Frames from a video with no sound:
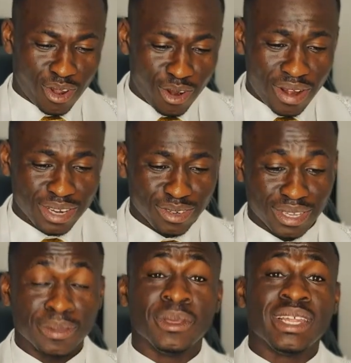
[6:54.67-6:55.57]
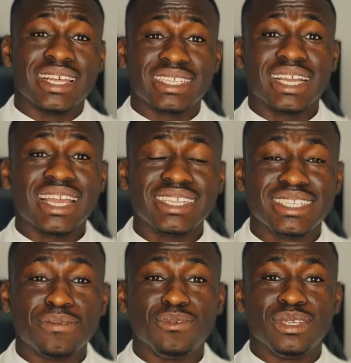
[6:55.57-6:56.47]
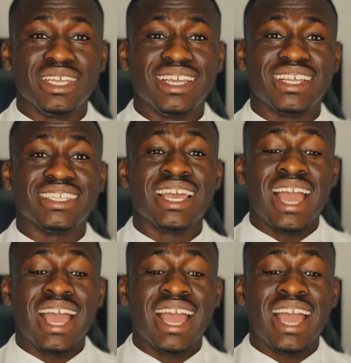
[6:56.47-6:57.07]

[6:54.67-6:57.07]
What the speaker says: All right, okay. The second step to take is